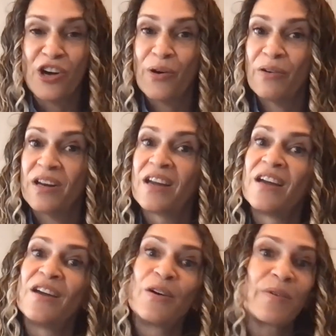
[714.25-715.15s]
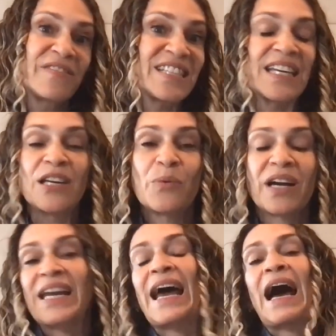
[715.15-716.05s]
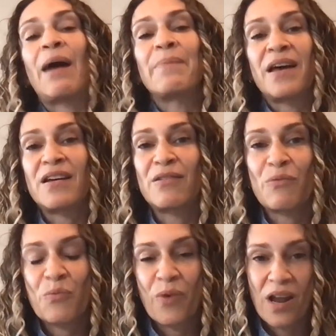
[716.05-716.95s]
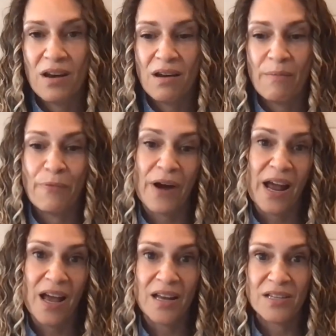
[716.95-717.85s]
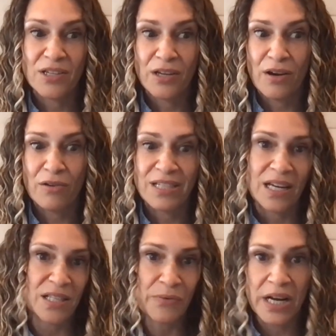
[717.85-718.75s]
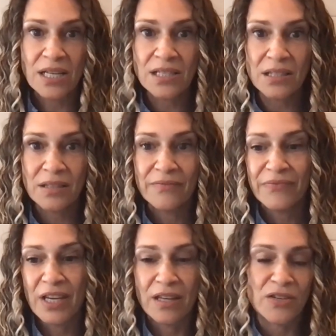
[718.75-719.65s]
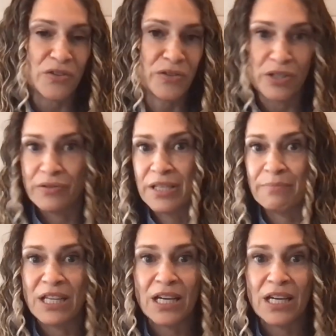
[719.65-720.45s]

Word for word: You know, and we've seen what can happen when a brand, you know, takes a risk and they do